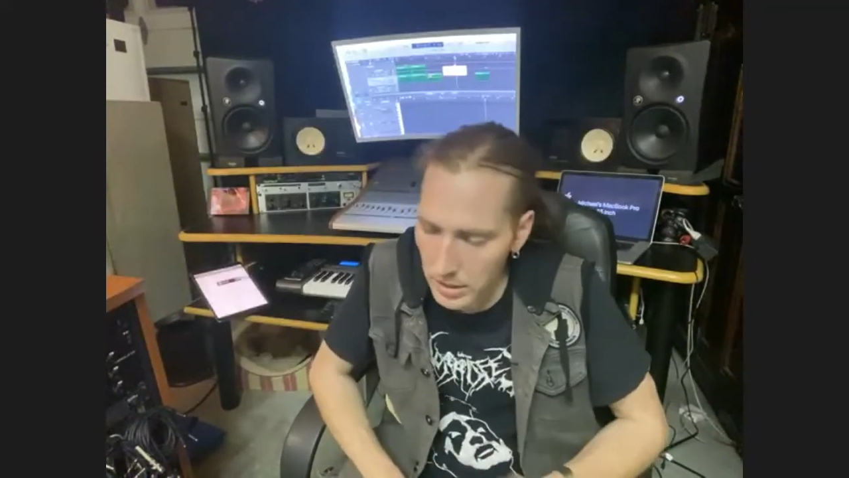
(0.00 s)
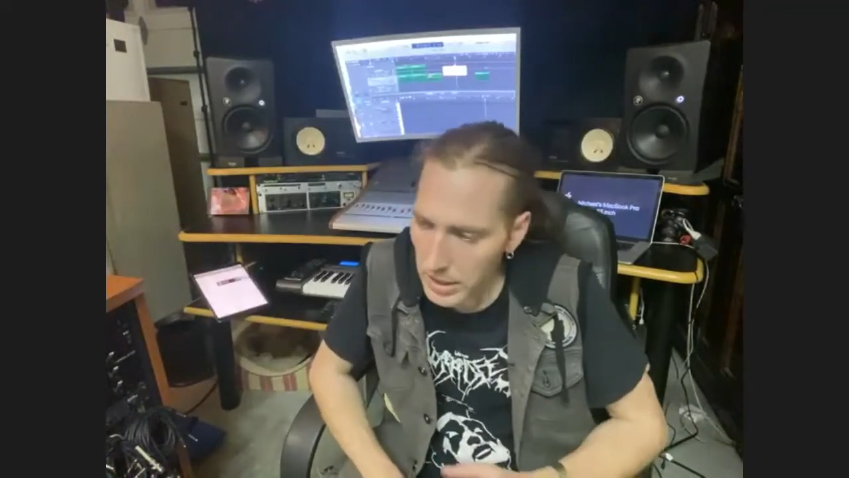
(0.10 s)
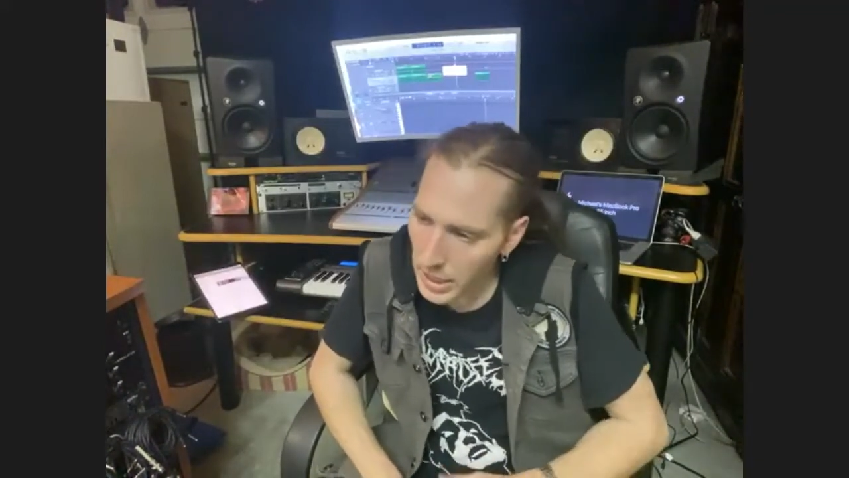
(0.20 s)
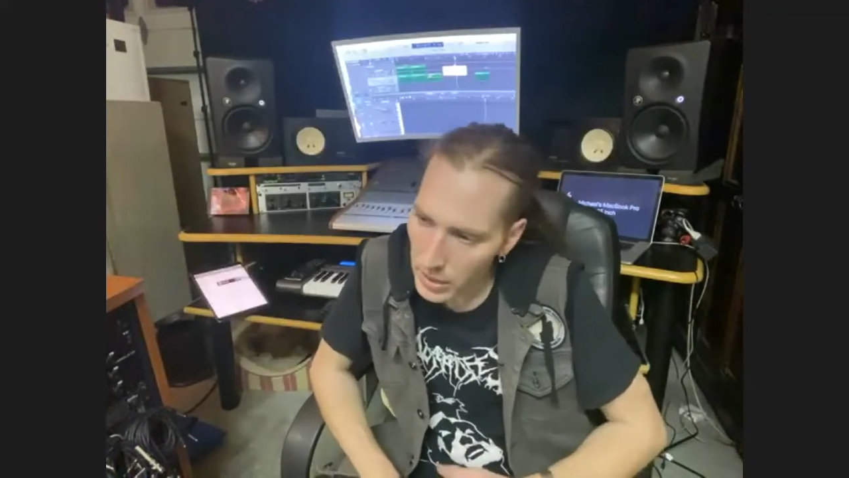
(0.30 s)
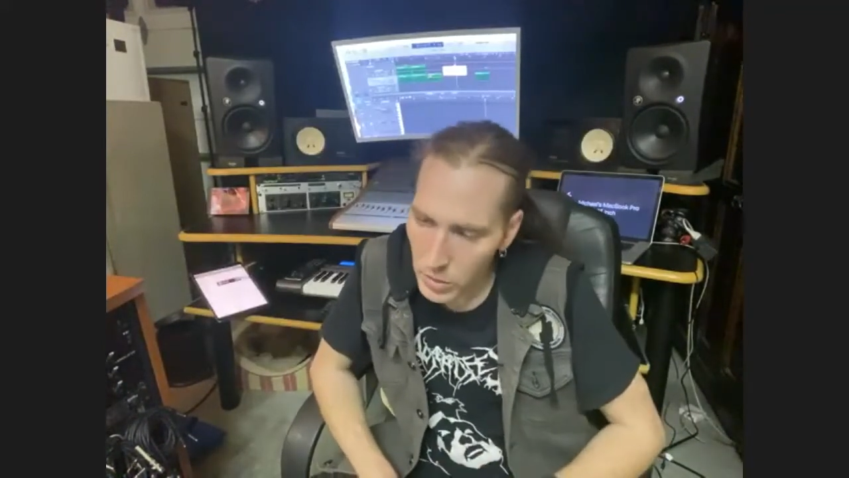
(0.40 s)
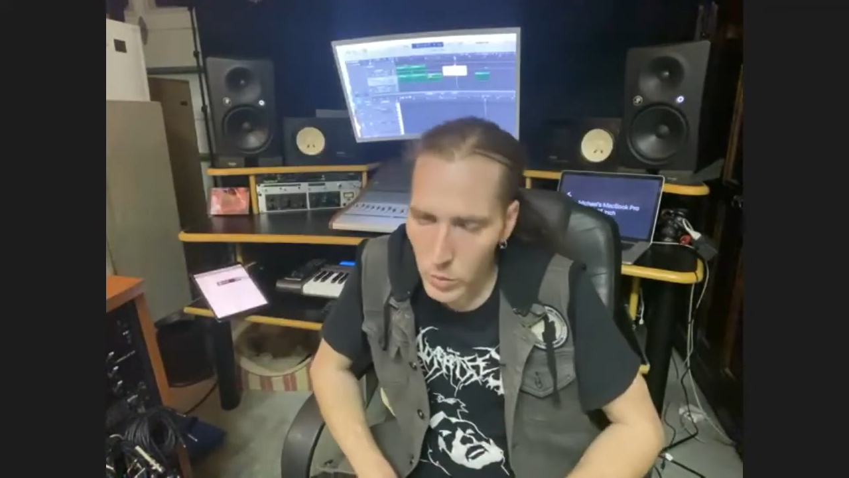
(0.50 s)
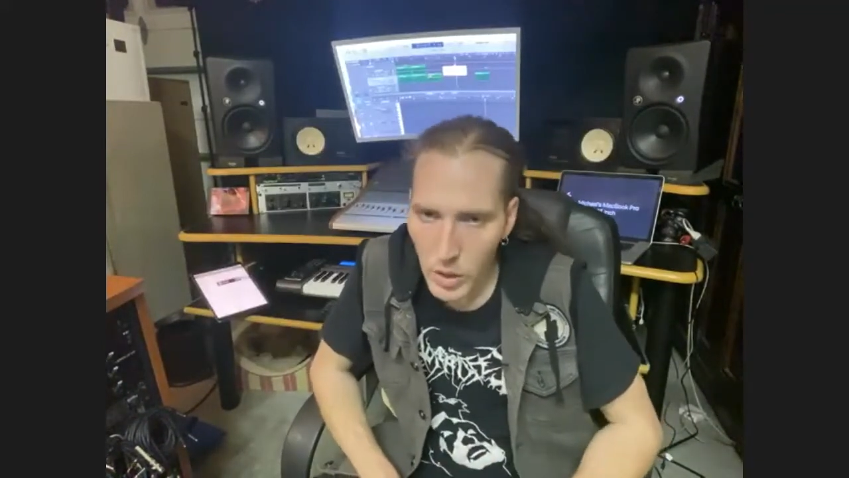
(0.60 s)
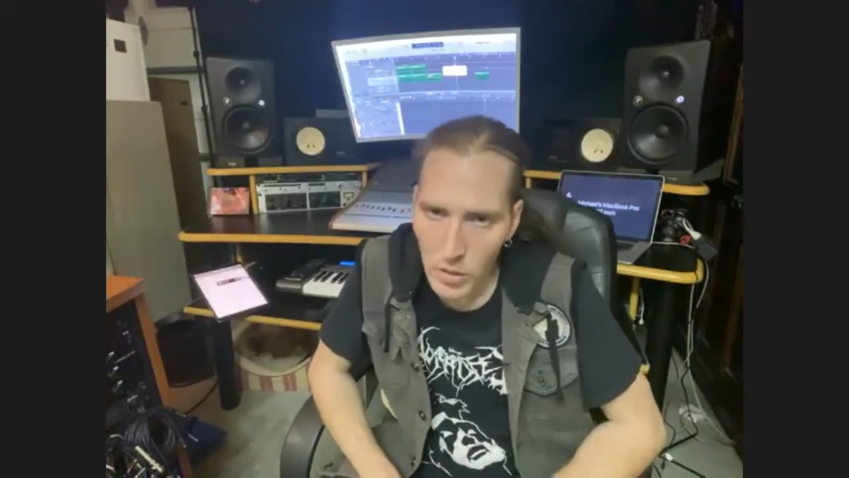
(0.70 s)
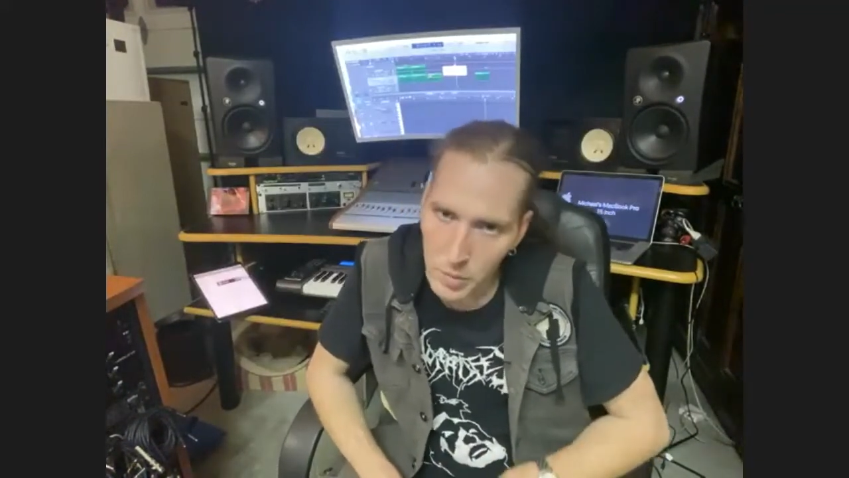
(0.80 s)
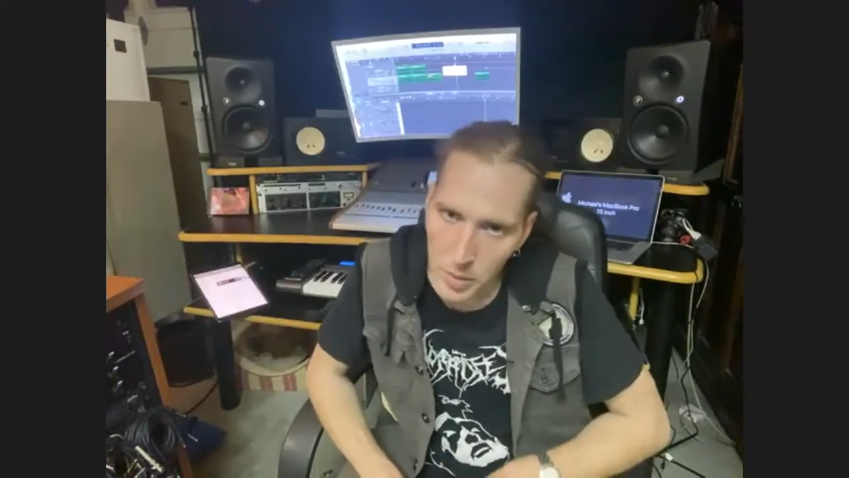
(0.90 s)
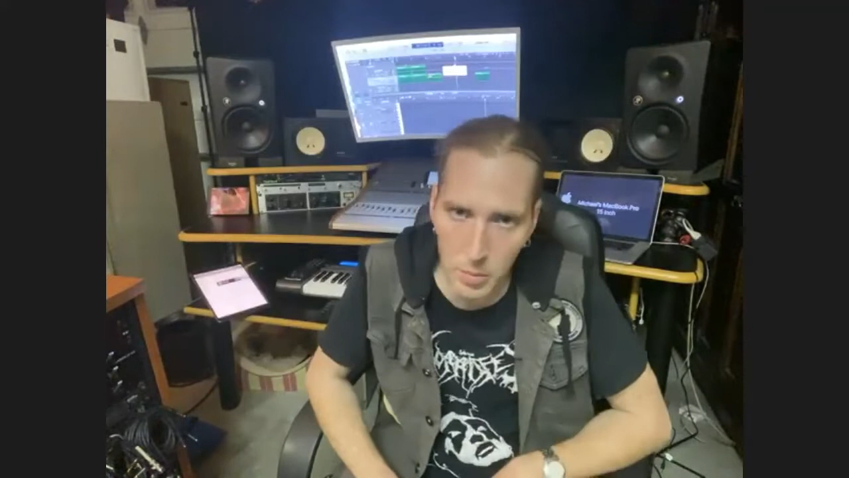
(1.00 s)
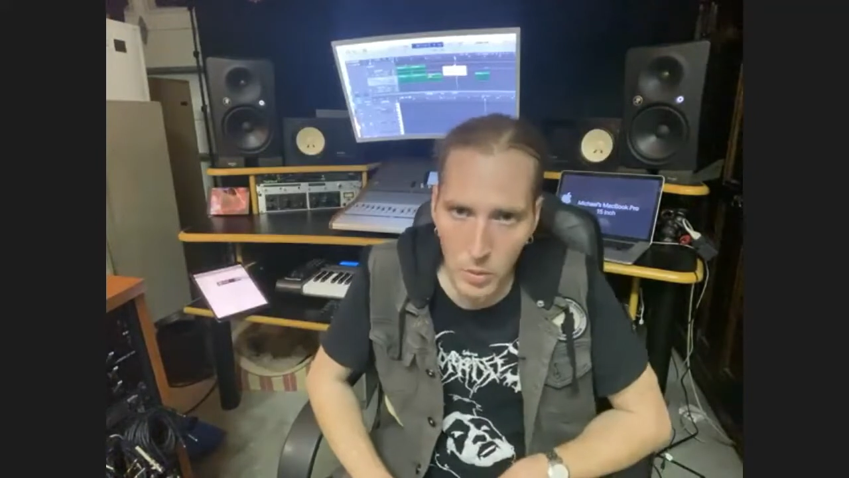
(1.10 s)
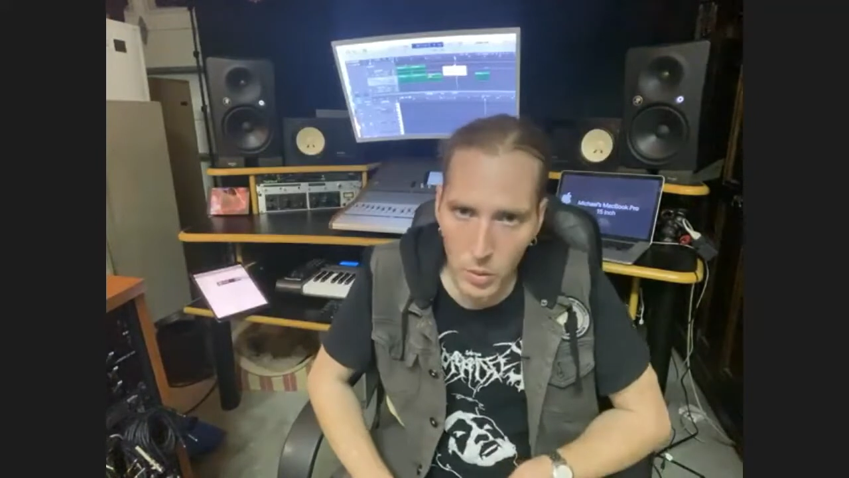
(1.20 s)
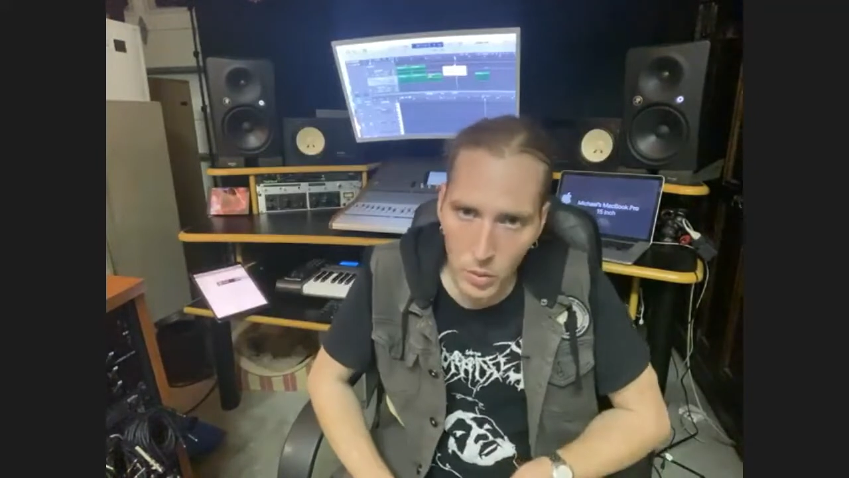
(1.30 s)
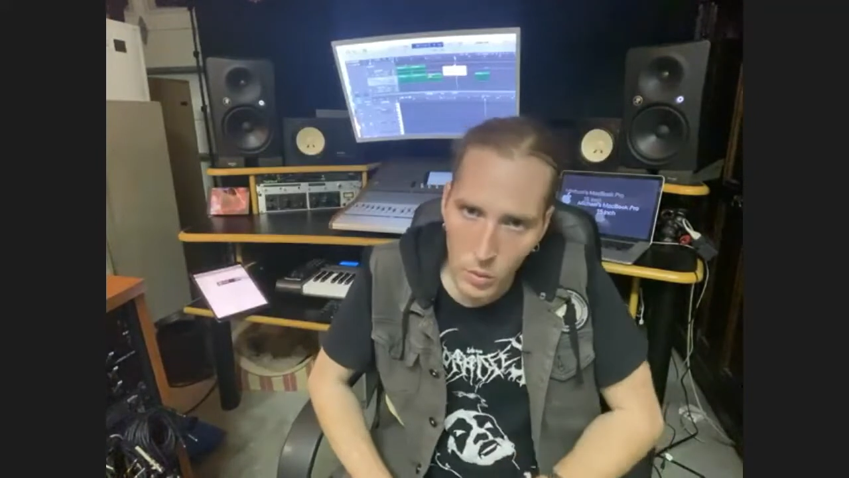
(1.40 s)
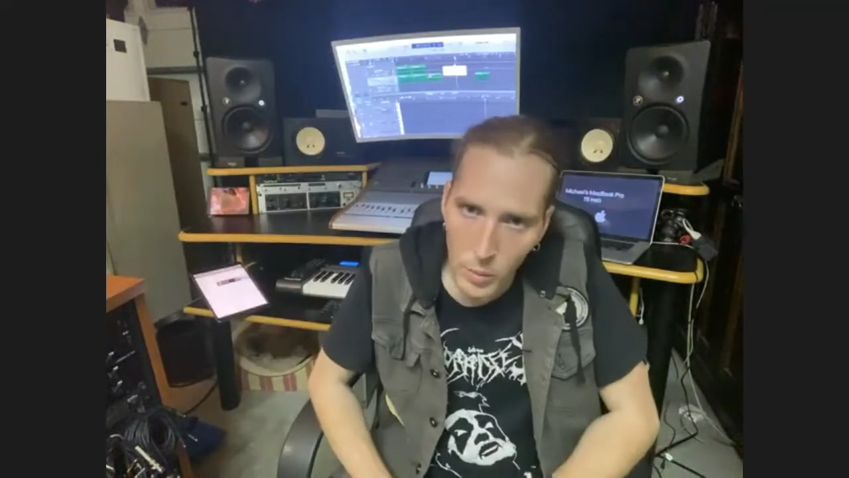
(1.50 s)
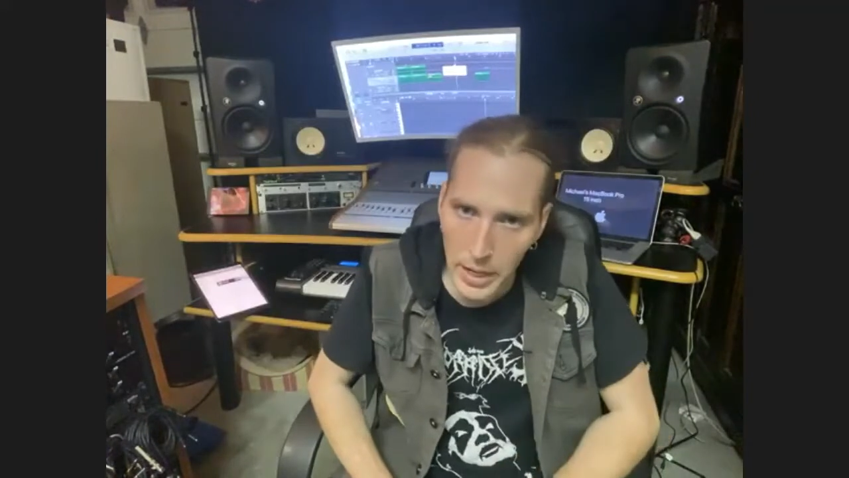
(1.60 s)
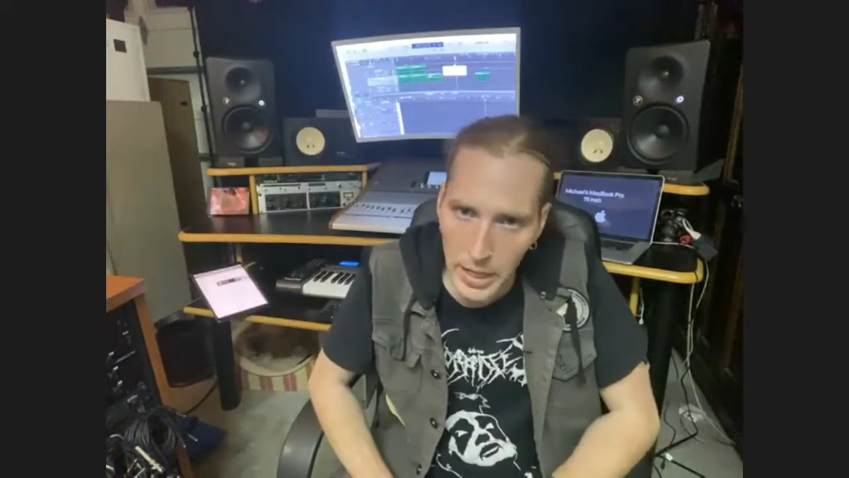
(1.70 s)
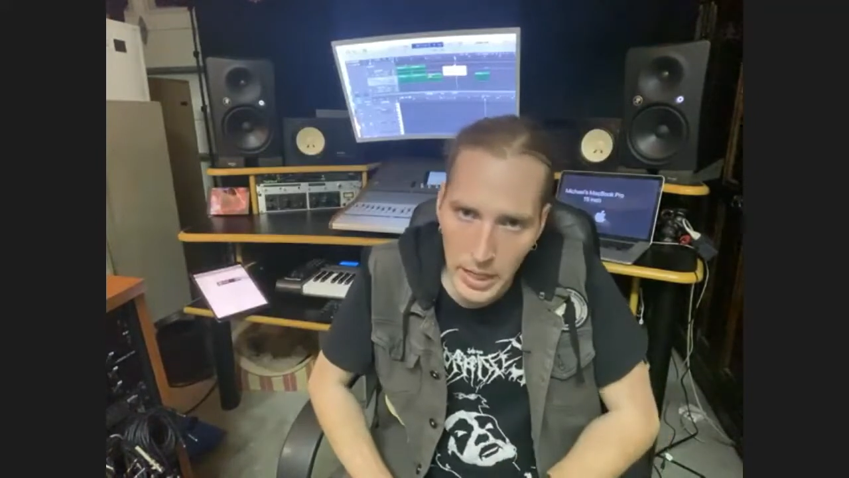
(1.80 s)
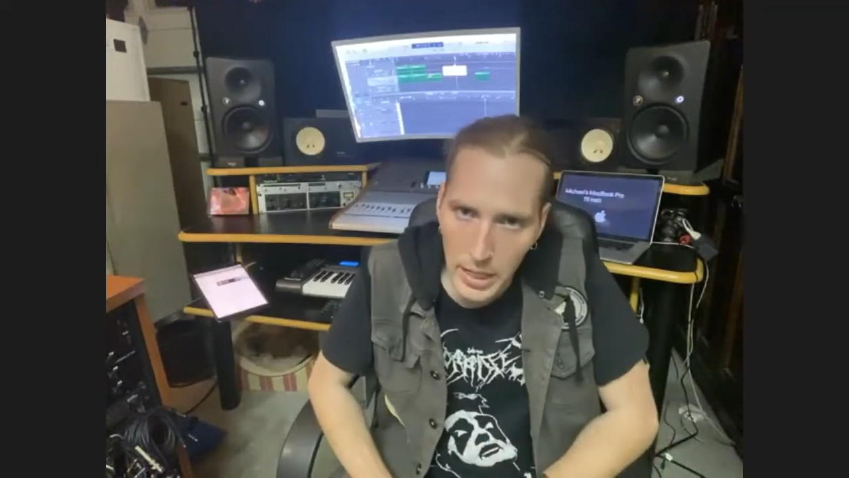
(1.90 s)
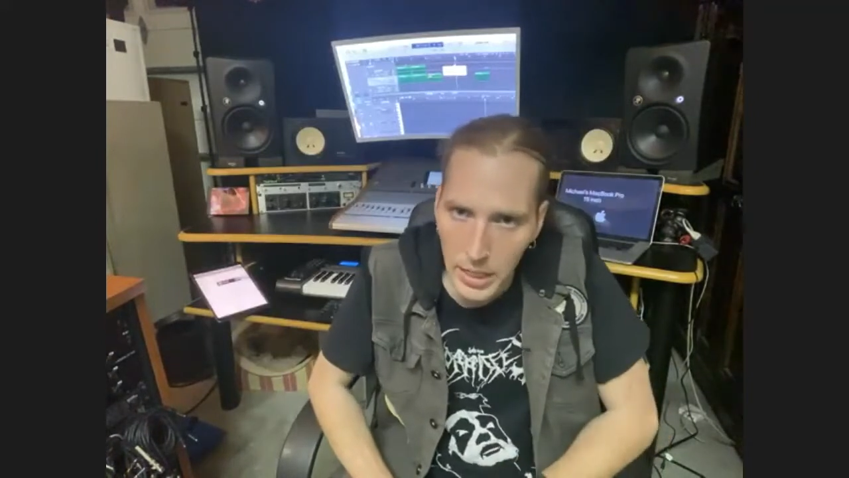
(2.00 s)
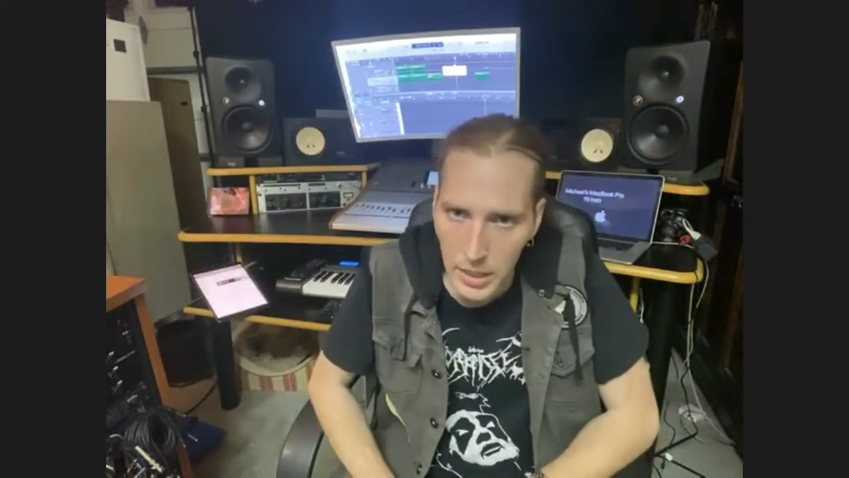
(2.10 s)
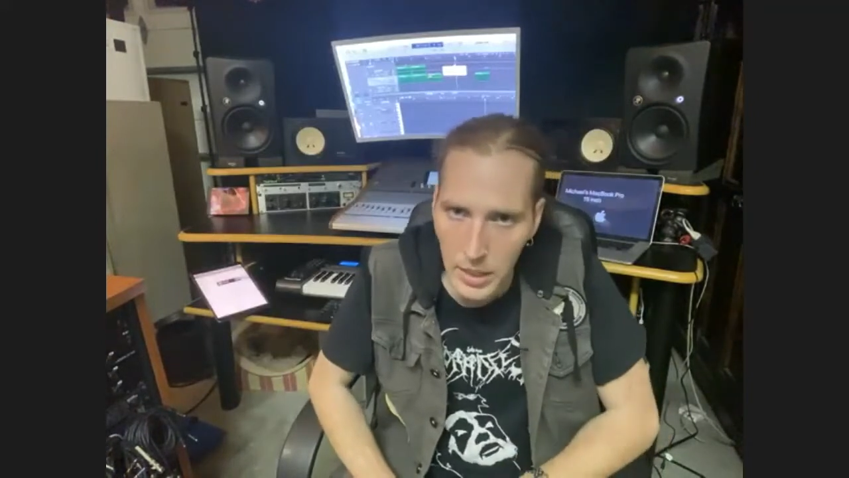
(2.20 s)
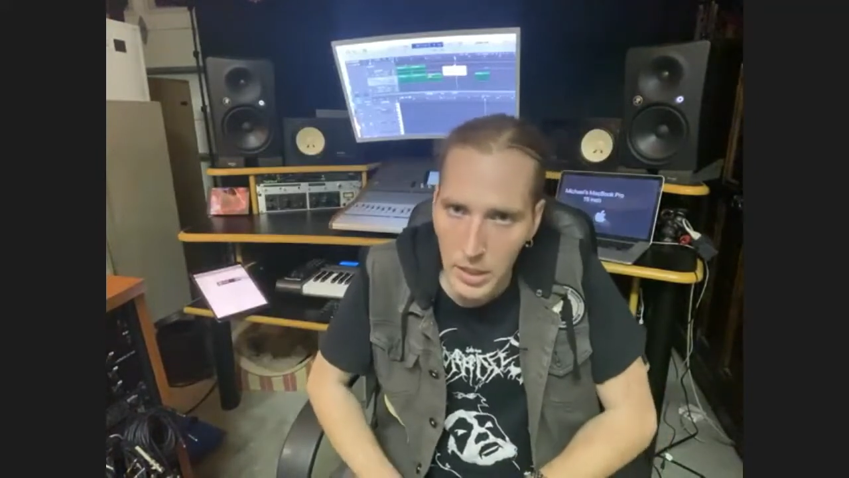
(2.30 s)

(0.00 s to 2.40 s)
10 or 12 people waiting,